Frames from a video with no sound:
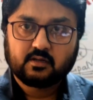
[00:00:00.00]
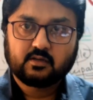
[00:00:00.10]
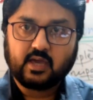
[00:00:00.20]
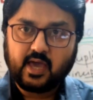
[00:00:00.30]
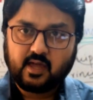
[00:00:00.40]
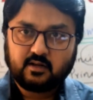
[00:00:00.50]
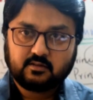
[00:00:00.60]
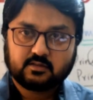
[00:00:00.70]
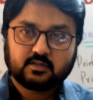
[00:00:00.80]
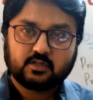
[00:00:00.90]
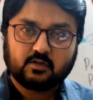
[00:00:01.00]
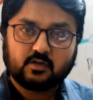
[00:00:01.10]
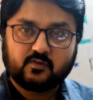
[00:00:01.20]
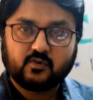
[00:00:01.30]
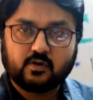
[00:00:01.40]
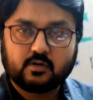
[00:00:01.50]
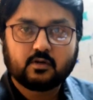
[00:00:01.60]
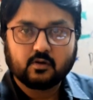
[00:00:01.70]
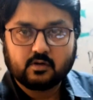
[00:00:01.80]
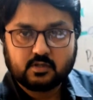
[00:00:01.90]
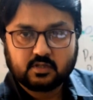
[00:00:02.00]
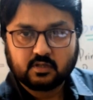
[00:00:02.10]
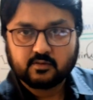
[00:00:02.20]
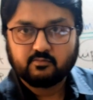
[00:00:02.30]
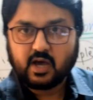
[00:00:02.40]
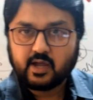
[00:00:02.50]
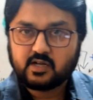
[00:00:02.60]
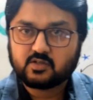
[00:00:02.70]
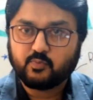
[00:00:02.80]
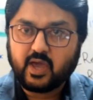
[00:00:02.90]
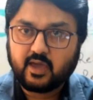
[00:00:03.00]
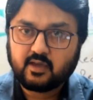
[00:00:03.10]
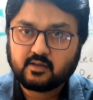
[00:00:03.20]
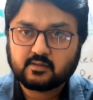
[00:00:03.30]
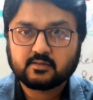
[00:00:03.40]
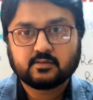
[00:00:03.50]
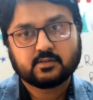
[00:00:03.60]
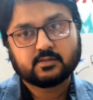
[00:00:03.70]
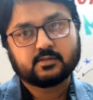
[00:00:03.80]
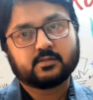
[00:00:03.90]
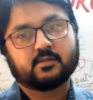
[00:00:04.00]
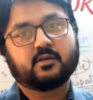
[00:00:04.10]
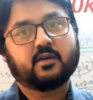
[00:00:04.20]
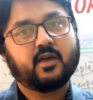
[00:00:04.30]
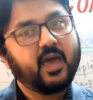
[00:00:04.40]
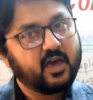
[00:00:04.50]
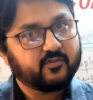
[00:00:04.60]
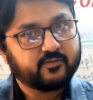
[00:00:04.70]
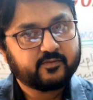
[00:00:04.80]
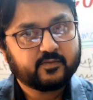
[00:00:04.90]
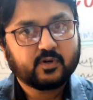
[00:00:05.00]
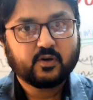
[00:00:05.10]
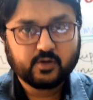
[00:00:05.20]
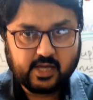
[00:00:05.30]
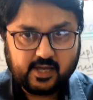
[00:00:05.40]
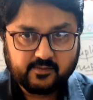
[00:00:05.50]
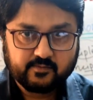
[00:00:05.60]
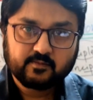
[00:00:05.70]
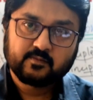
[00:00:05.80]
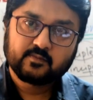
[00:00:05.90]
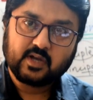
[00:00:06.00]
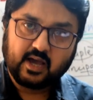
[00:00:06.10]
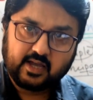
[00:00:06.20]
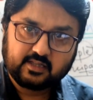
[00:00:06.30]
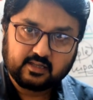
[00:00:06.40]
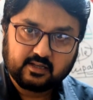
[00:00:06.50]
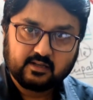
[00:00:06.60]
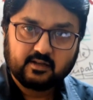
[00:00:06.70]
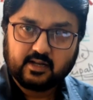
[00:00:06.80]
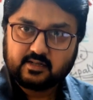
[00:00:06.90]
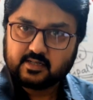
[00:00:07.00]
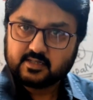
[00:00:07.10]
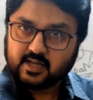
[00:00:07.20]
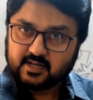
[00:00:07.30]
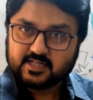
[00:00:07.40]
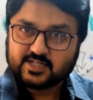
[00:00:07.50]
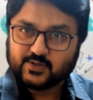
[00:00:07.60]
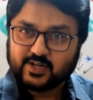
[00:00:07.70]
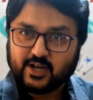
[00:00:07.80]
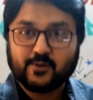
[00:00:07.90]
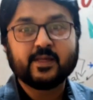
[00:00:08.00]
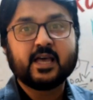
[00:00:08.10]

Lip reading: Can, should, would, could, might, may, have. Okay, I think it is understood now.